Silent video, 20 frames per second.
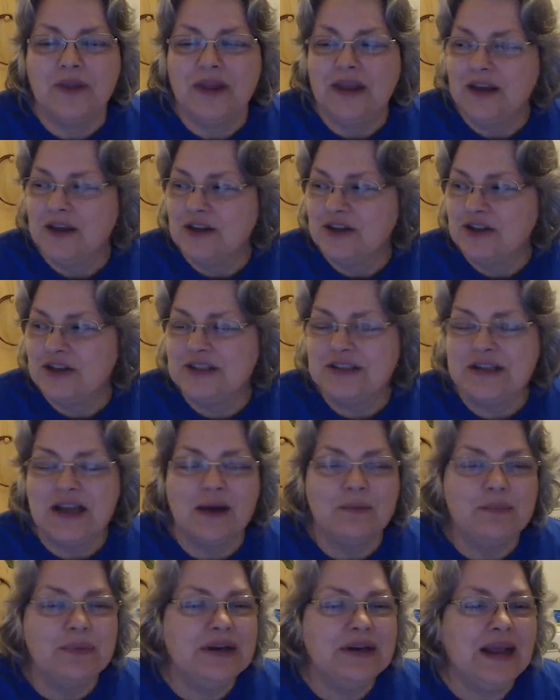she's not
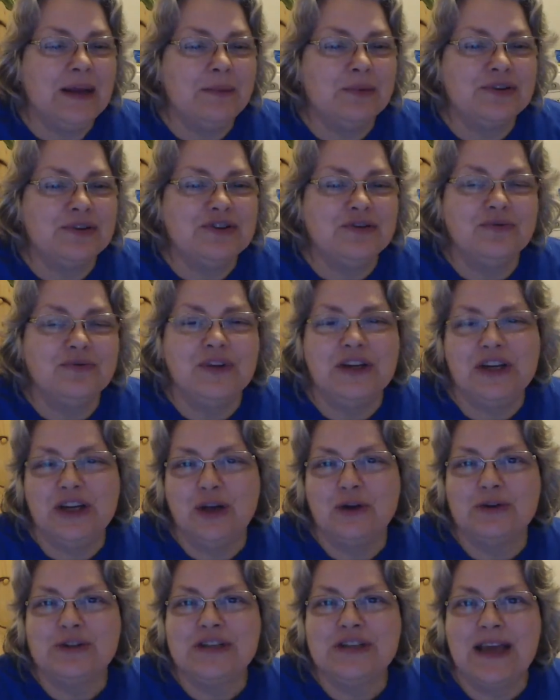been able to
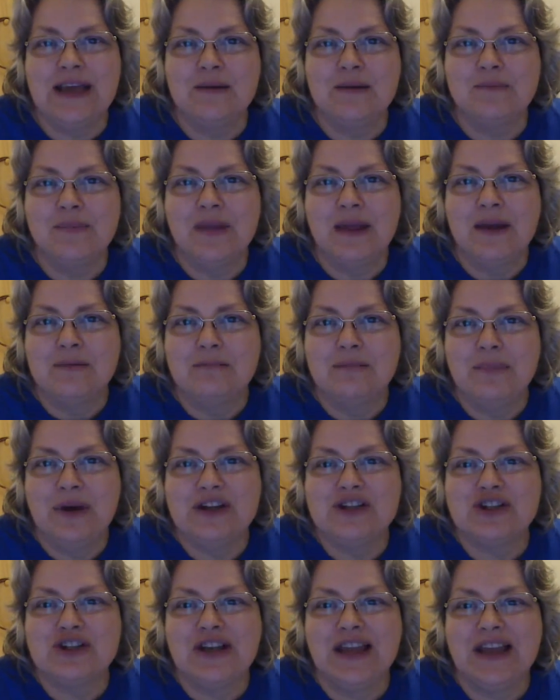videotape
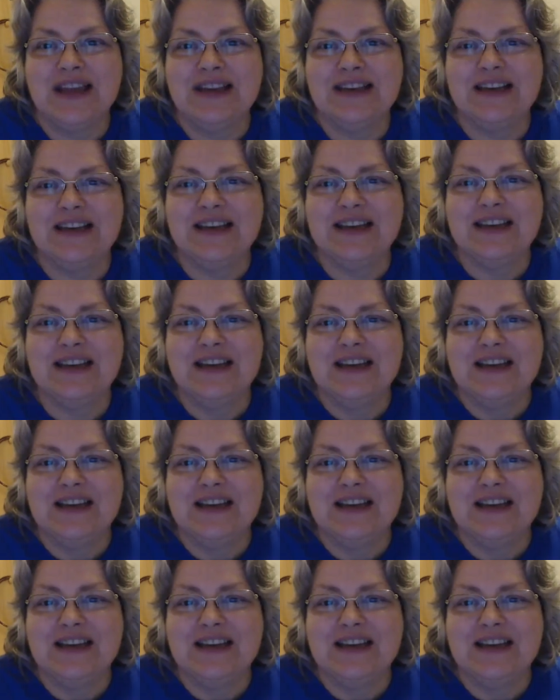much lately.